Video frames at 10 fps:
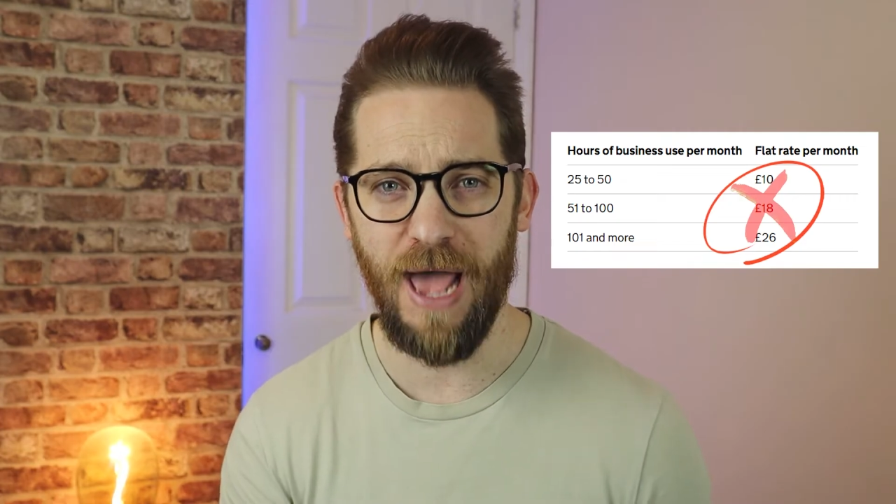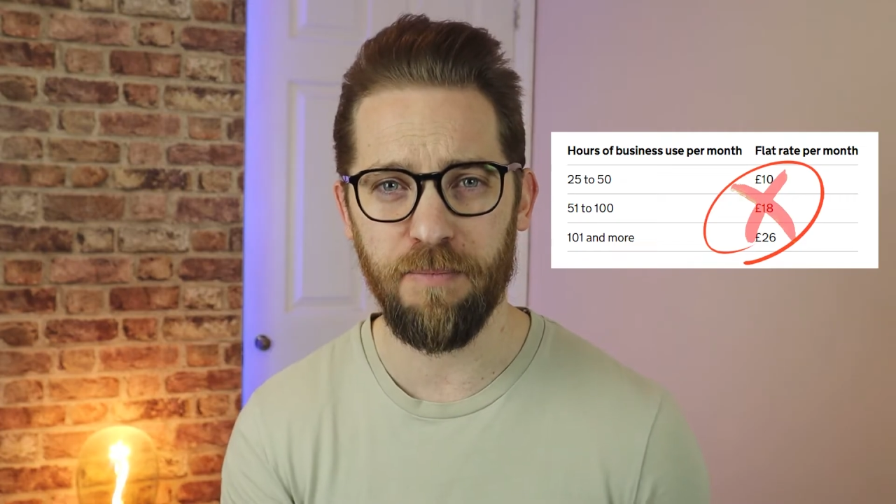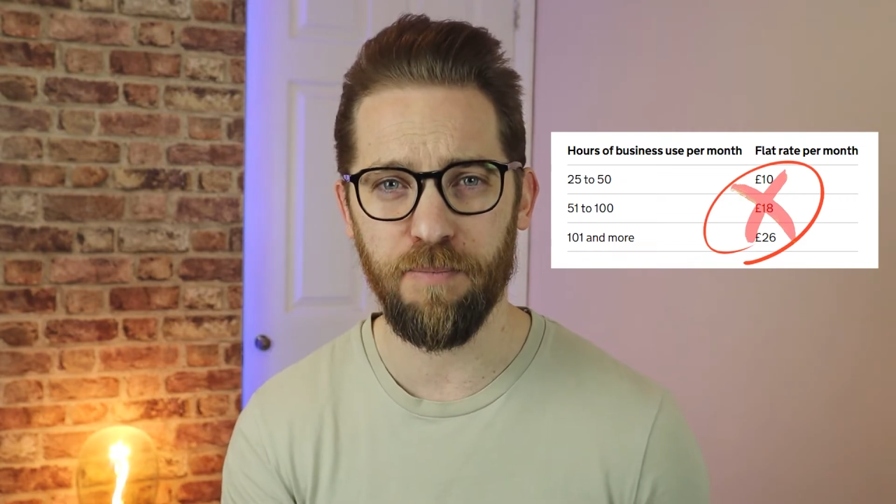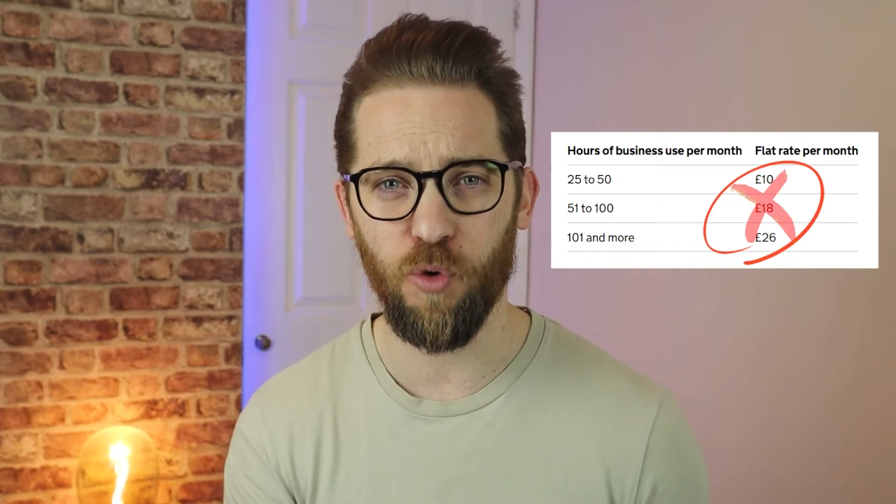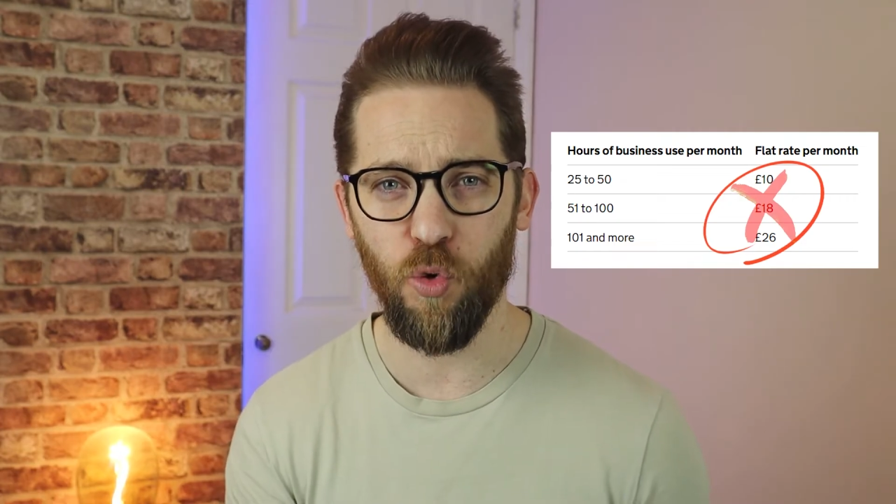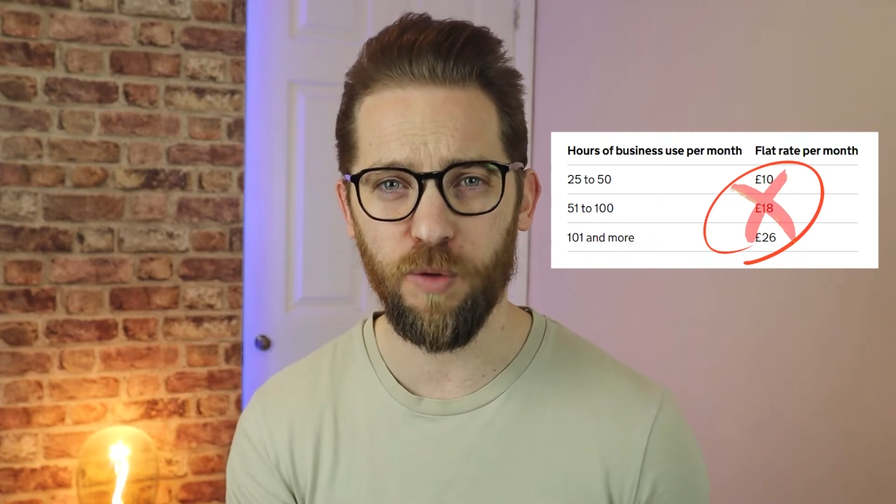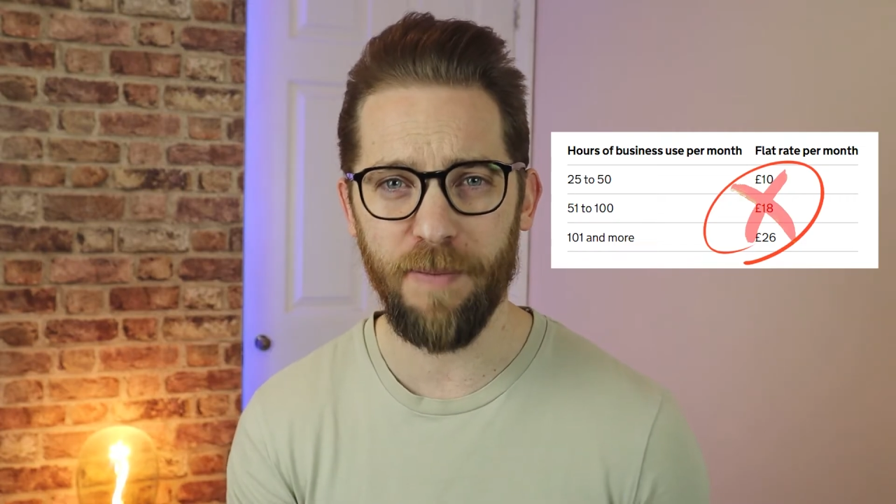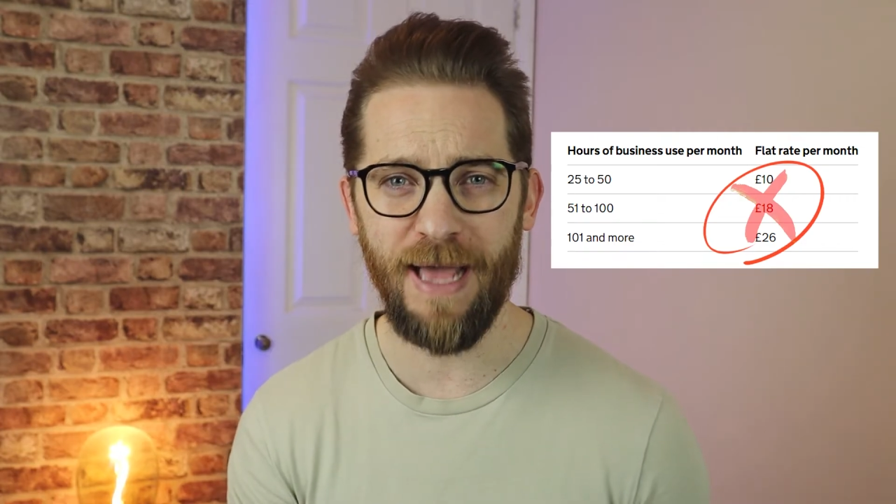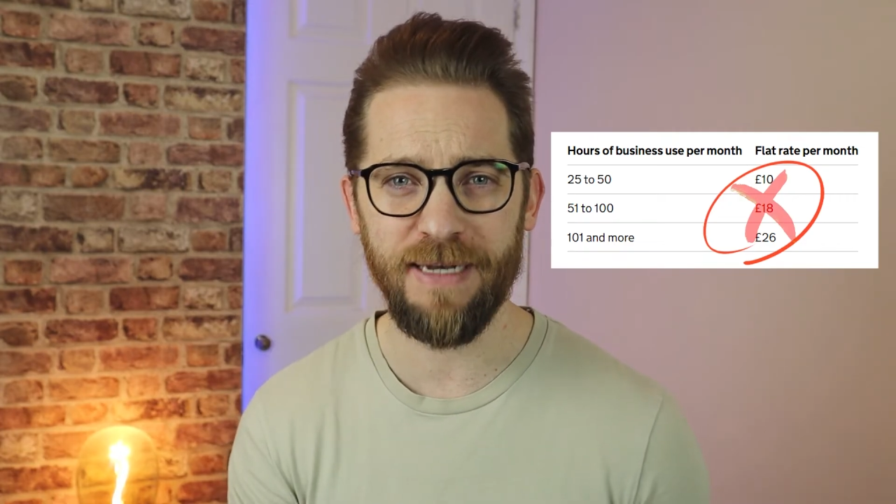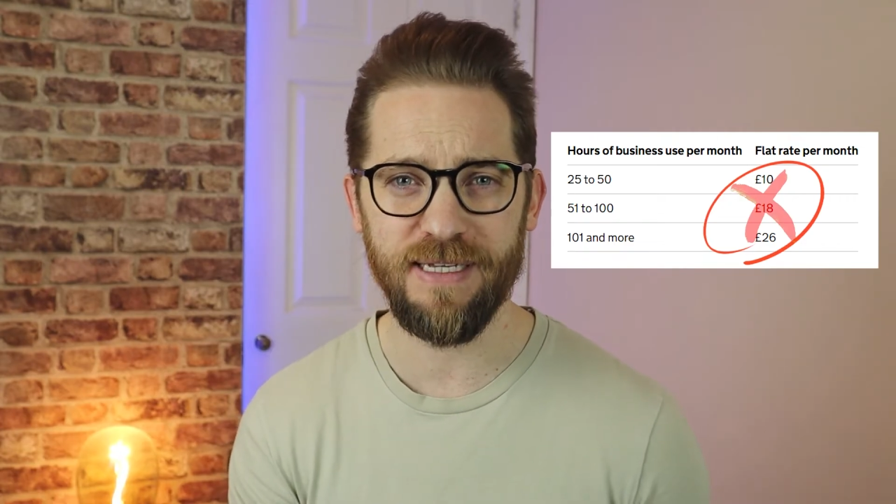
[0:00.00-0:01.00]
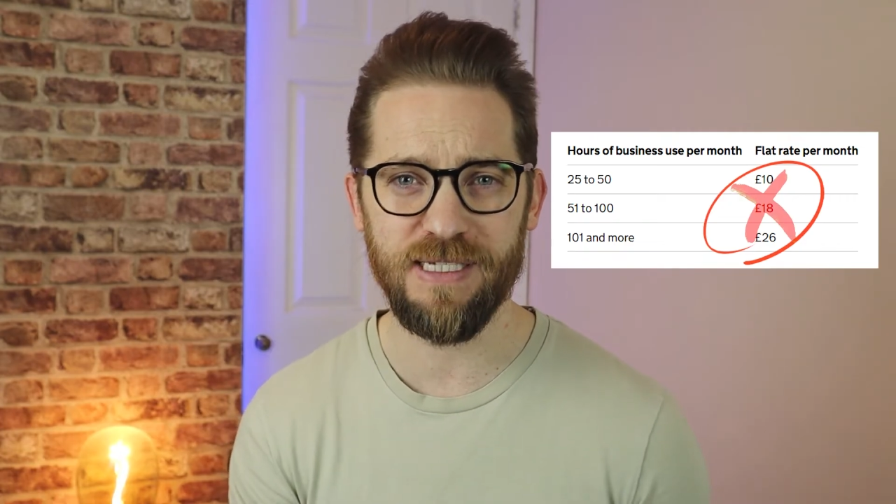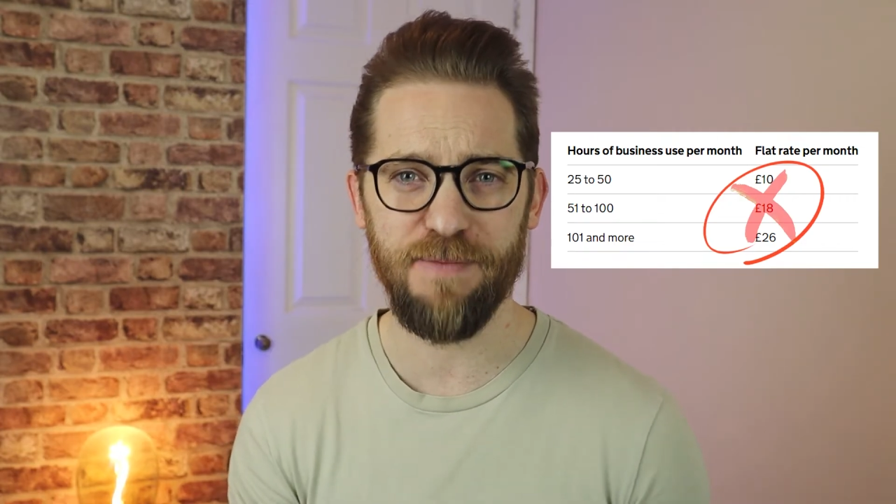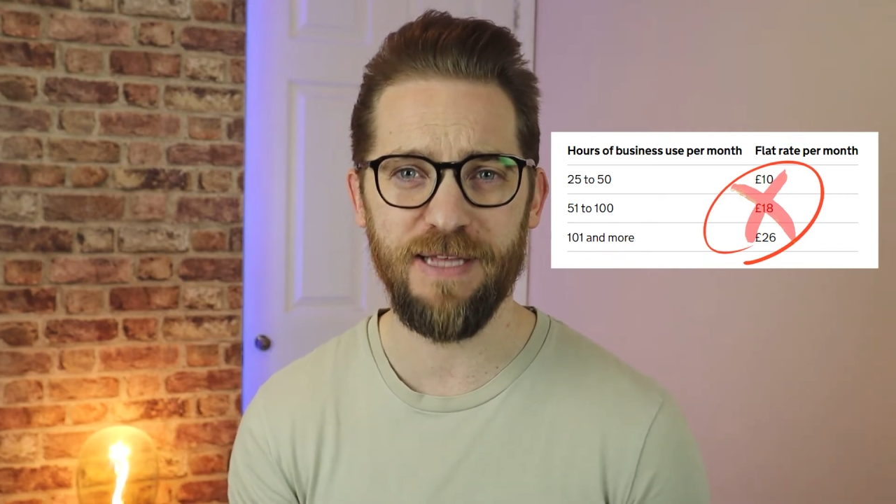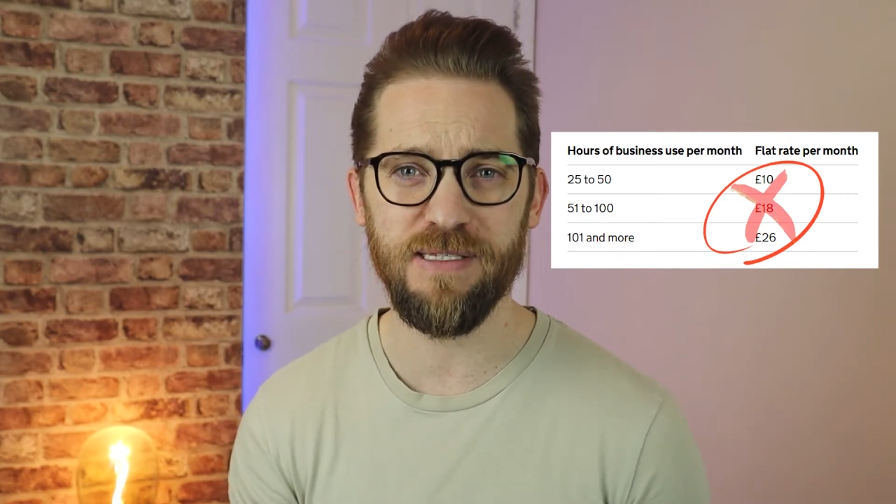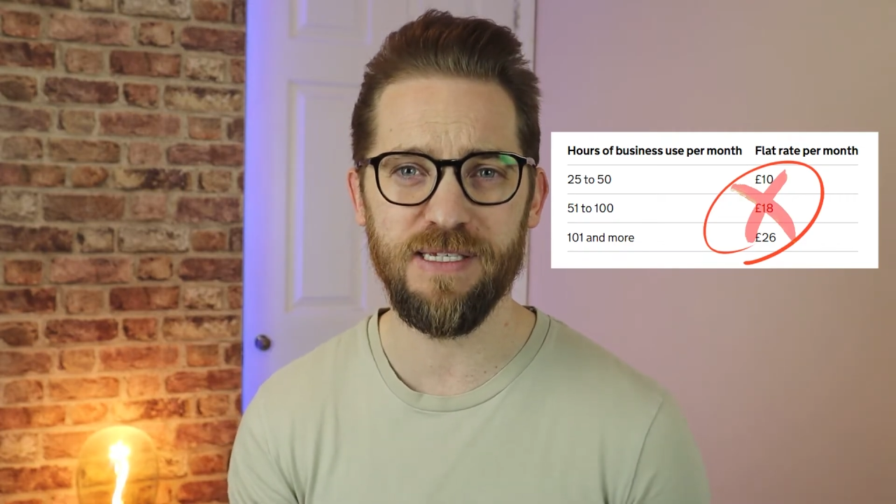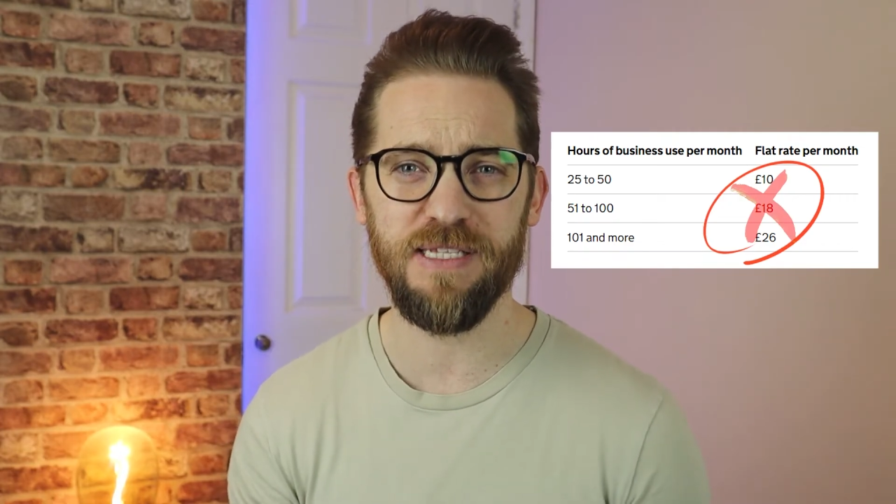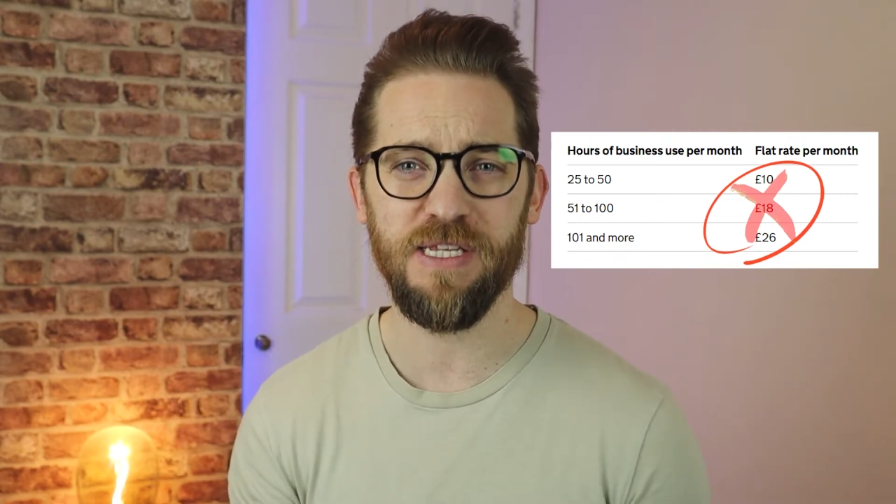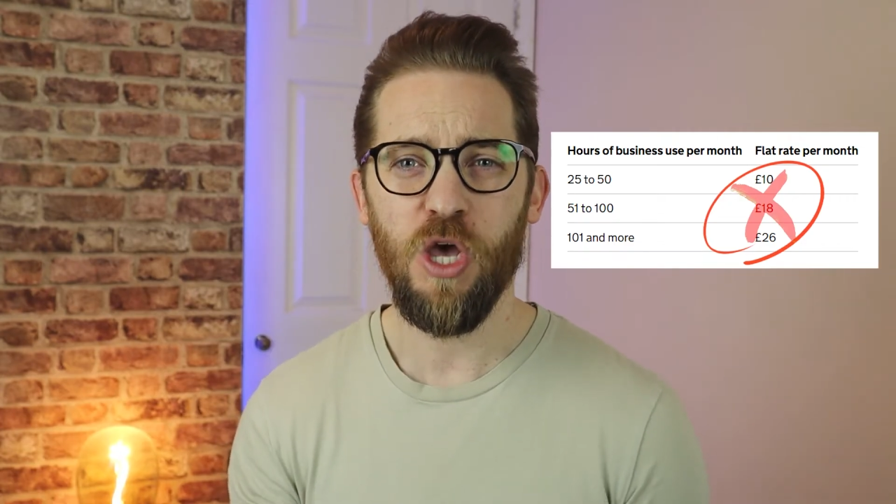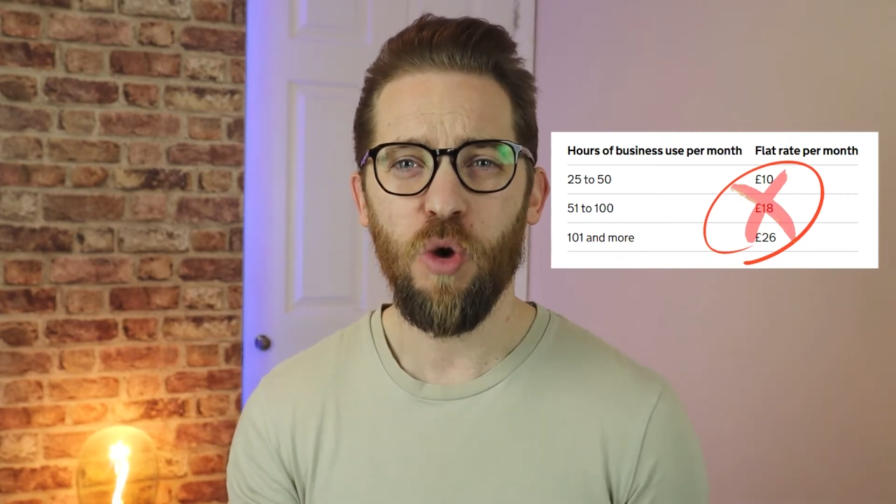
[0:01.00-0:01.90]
and broadband expenses,